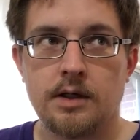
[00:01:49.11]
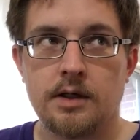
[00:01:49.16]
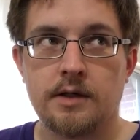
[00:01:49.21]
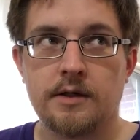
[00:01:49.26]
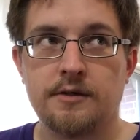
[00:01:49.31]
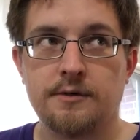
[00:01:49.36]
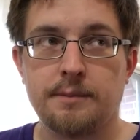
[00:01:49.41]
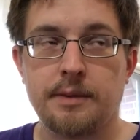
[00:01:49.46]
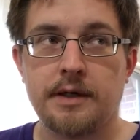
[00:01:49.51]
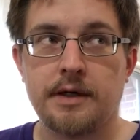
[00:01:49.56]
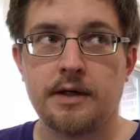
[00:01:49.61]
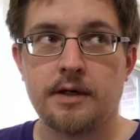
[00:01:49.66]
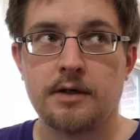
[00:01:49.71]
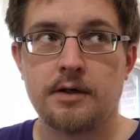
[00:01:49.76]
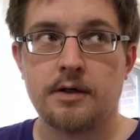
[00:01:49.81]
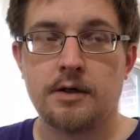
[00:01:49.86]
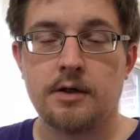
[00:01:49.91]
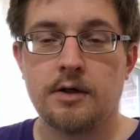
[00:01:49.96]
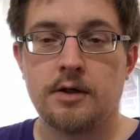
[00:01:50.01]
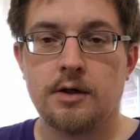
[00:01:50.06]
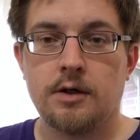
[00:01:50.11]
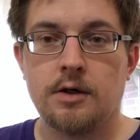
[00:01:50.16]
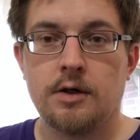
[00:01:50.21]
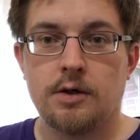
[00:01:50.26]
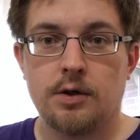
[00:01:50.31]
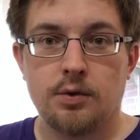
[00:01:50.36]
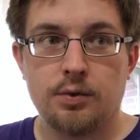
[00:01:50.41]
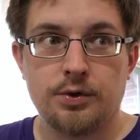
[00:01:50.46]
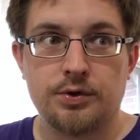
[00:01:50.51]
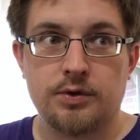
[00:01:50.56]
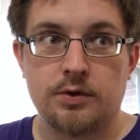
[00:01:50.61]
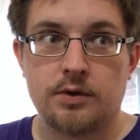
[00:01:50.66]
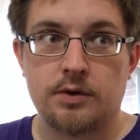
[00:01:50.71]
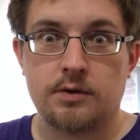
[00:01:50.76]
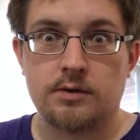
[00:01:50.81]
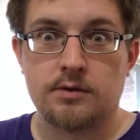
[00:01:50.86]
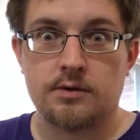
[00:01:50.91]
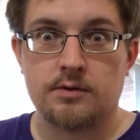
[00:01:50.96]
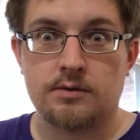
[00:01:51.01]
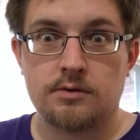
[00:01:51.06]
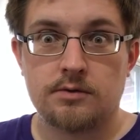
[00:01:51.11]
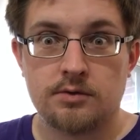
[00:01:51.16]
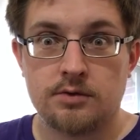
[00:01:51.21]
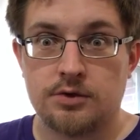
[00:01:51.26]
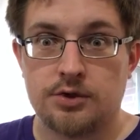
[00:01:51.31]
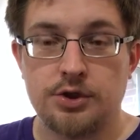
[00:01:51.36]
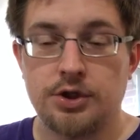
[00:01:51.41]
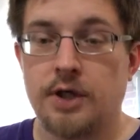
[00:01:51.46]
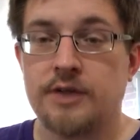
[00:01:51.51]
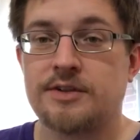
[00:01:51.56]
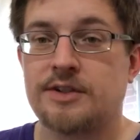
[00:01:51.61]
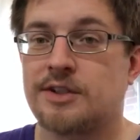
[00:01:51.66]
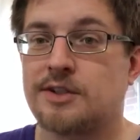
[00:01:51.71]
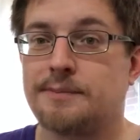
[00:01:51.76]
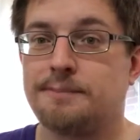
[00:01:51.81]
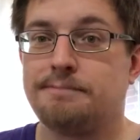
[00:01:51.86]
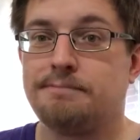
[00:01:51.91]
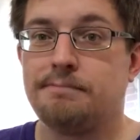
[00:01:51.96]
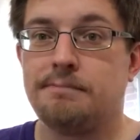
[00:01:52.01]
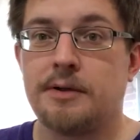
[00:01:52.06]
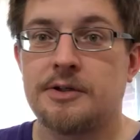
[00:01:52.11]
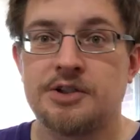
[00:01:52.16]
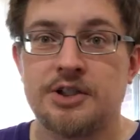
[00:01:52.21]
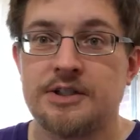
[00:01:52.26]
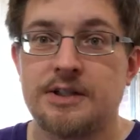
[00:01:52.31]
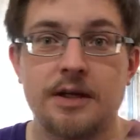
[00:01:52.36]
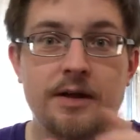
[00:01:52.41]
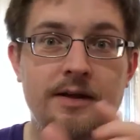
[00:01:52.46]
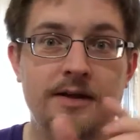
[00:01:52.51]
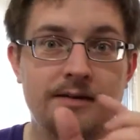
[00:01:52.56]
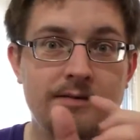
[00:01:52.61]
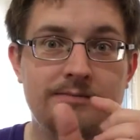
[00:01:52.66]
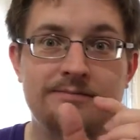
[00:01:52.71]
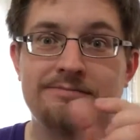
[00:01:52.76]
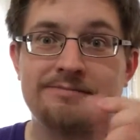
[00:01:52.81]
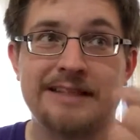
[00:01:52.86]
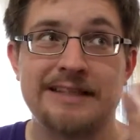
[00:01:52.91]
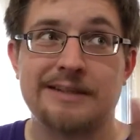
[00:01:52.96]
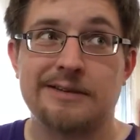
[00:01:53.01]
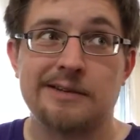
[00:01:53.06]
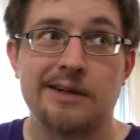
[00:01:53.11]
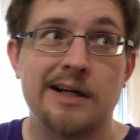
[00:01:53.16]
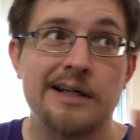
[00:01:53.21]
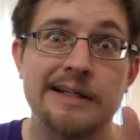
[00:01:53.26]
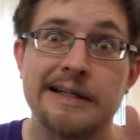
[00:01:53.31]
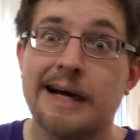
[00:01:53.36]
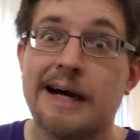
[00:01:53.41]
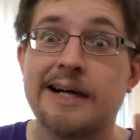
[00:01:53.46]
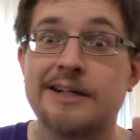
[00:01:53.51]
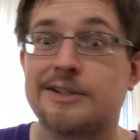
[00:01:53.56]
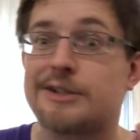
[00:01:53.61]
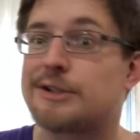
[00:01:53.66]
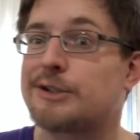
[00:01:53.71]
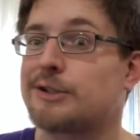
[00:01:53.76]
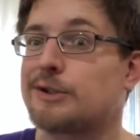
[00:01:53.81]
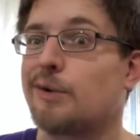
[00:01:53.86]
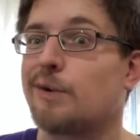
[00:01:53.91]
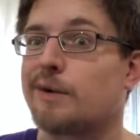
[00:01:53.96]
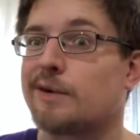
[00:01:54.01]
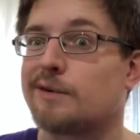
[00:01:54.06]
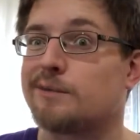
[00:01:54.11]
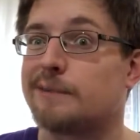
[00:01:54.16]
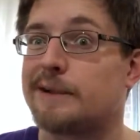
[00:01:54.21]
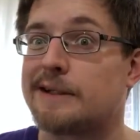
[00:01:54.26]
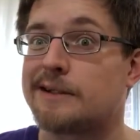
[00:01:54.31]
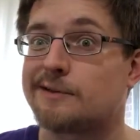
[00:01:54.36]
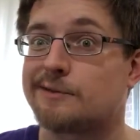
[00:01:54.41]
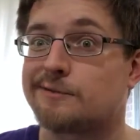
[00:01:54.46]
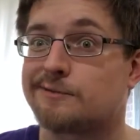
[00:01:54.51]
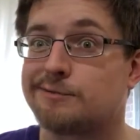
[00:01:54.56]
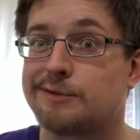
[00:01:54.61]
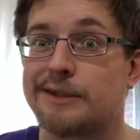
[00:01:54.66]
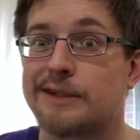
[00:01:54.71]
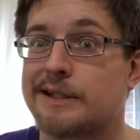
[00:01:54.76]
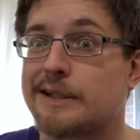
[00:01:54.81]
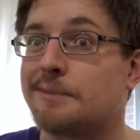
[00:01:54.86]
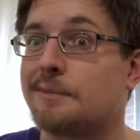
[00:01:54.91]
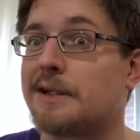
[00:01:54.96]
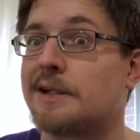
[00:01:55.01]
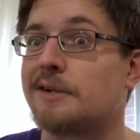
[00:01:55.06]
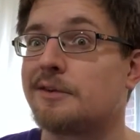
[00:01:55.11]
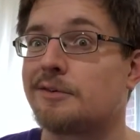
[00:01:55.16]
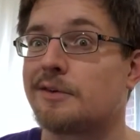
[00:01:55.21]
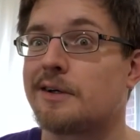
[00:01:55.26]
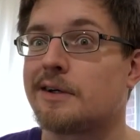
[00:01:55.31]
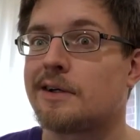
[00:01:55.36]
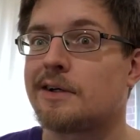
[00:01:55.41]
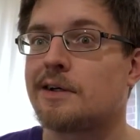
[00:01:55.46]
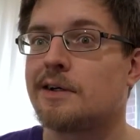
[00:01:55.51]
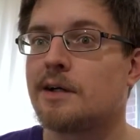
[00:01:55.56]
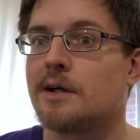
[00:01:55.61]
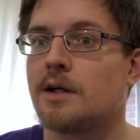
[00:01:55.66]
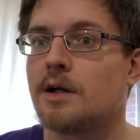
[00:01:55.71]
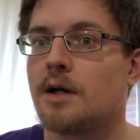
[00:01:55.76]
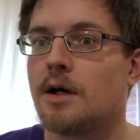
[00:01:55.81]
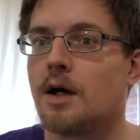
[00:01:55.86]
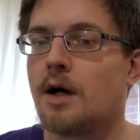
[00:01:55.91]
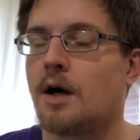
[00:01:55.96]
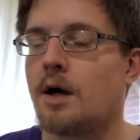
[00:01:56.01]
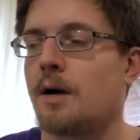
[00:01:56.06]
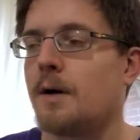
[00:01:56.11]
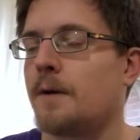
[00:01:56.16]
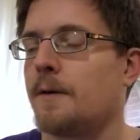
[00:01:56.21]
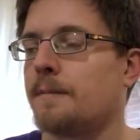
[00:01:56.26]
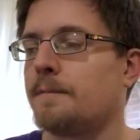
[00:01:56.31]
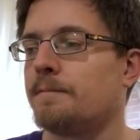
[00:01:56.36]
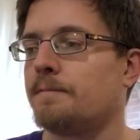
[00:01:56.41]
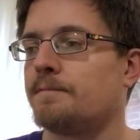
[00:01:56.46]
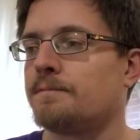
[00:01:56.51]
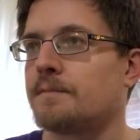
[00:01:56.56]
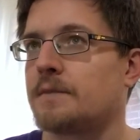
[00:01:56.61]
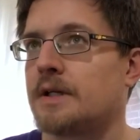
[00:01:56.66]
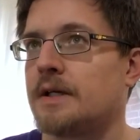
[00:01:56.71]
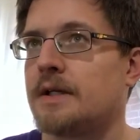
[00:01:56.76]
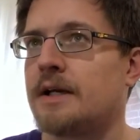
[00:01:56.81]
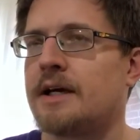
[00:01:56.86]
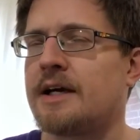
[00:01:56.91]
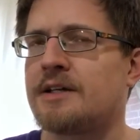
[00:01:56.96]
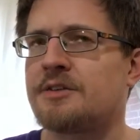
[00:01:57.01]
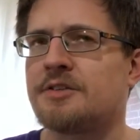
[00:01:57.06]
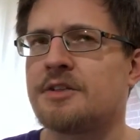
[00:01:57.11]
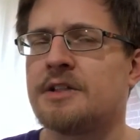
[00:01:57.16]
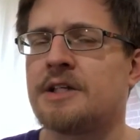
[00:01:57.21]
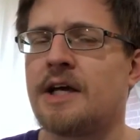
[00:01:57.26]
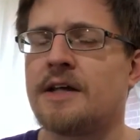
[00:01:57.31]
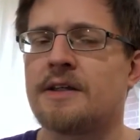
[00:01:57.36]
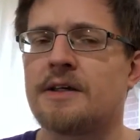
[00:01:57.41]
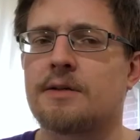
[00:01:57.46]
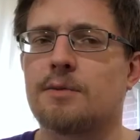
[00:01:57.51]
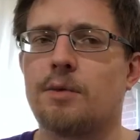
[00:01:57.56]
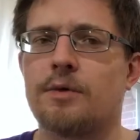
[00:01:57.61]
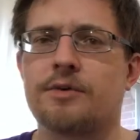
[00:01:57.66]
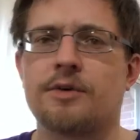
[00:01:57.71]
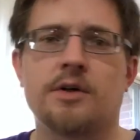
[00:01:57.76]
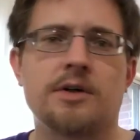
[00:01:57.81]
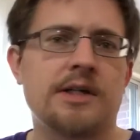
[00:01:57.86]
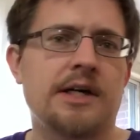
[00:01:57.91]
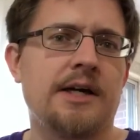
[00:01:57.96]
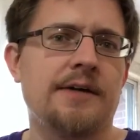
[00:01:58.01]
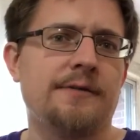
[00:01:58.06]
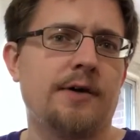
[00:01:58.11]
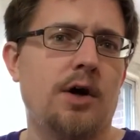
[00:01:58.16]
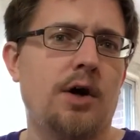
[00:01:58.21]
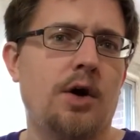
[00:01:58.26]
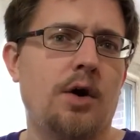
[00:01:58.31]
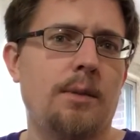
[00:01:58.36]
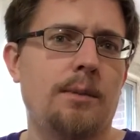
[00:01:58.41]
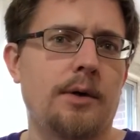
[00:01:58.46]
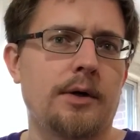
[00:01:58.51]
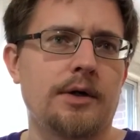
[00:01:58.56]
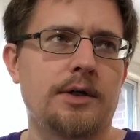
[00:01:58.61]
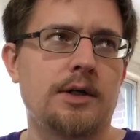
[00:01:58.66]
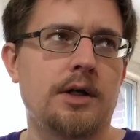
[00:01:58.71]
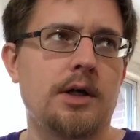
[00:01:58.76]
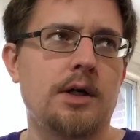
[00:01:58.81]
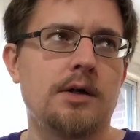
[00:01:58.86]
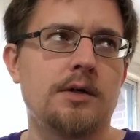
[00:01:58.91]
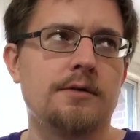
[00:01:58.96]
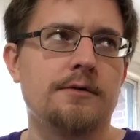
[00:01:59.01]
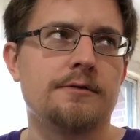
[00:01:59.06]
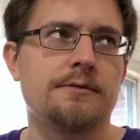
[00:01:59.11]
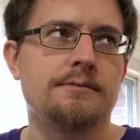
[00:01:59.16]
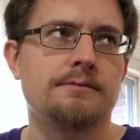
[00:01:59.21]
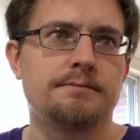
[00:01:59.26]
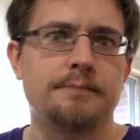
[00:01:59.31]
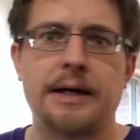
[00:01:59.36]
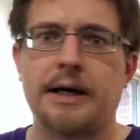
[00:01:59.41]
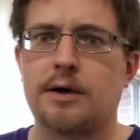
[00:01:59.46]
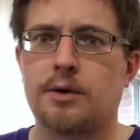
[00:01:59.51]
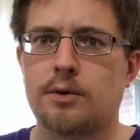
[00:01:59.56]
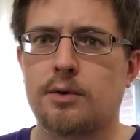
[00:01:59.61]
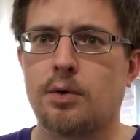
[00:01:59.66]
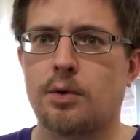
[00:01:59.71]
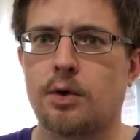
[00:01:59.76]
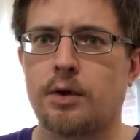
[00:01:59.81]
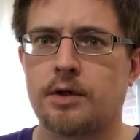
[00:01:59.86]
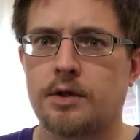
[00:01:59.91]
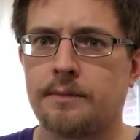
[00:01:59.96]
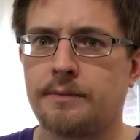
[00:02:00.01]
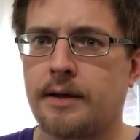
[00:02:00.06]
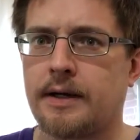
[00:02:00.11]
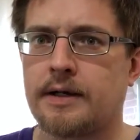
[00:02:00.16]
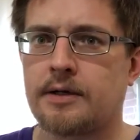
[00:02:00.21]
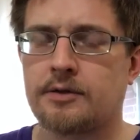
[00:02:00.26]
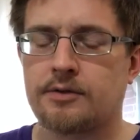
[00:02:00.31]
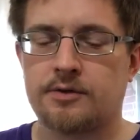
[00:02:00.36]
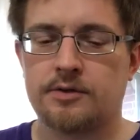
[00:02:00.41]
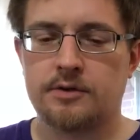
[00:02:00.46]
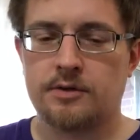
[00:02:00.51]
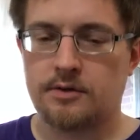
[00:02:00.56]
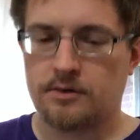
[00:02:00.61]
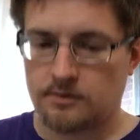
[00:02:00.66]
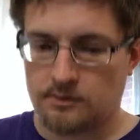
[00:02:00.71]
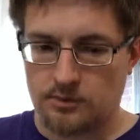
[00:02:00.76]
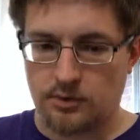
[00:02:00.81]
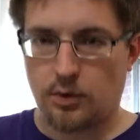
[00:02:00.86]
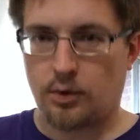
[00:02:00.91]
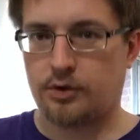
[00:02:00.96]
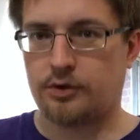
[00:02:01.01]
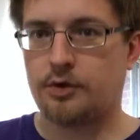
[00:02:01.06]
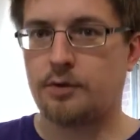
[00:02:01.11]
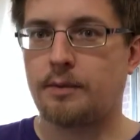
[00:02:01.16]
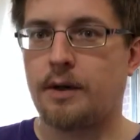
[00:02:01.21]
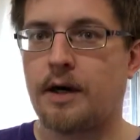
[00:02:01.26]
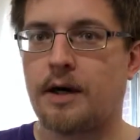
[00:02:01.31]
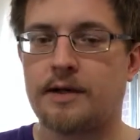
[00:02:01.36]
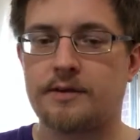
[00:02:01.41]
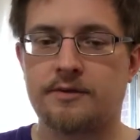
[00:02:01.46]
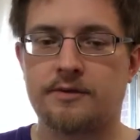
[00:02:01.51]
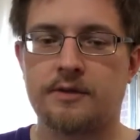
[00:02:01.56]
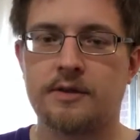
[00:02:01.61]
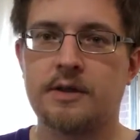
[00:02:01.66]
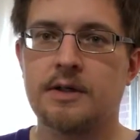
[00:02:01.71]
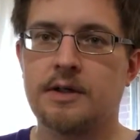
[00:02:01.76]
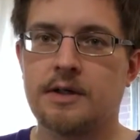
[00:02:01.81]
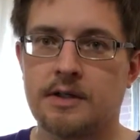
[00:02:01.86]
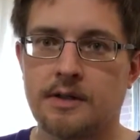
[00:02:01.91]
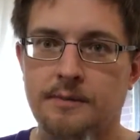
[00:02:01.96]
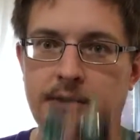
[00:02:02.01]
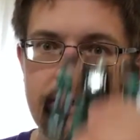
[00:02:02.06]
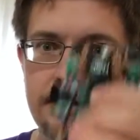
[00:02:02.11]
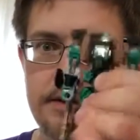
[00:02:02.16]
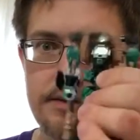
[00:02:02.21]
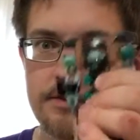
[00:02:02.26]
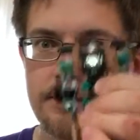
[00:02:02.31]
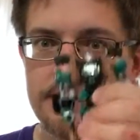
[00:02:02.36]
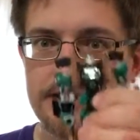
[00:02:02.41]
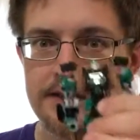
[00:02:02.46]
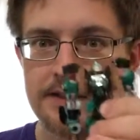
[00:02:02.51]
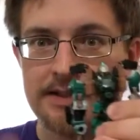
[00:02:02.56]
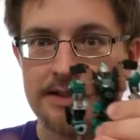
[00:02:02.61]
Ice Pick, who was just a notch short of being really amazing. And that actually, I think, was a kind of a hallmark of Power Core Combiners torso bots. The main,